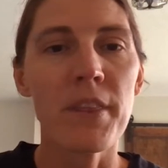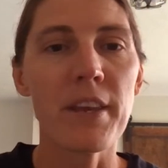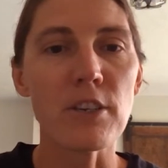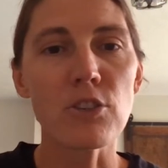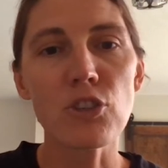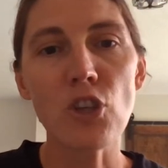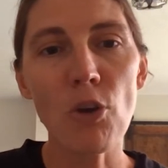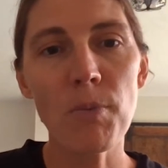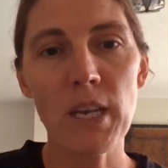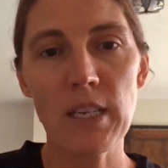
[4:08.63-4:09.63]
There's
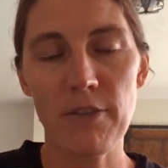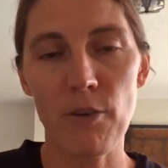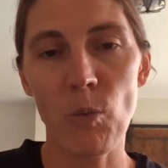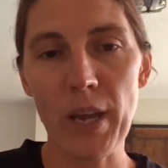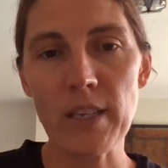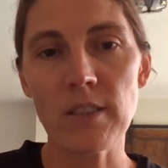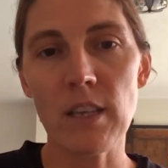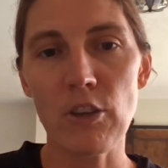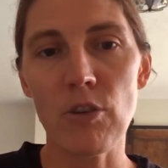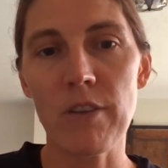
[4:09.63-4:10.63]
so many different ways
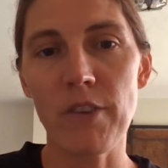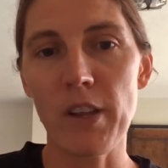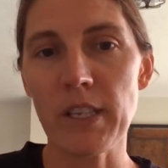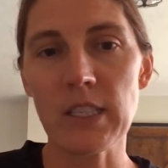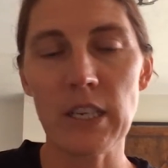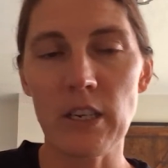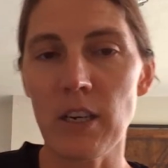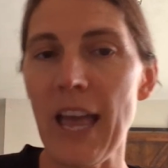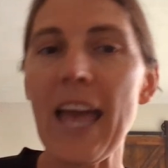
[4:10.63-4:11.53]
that you can volunteer.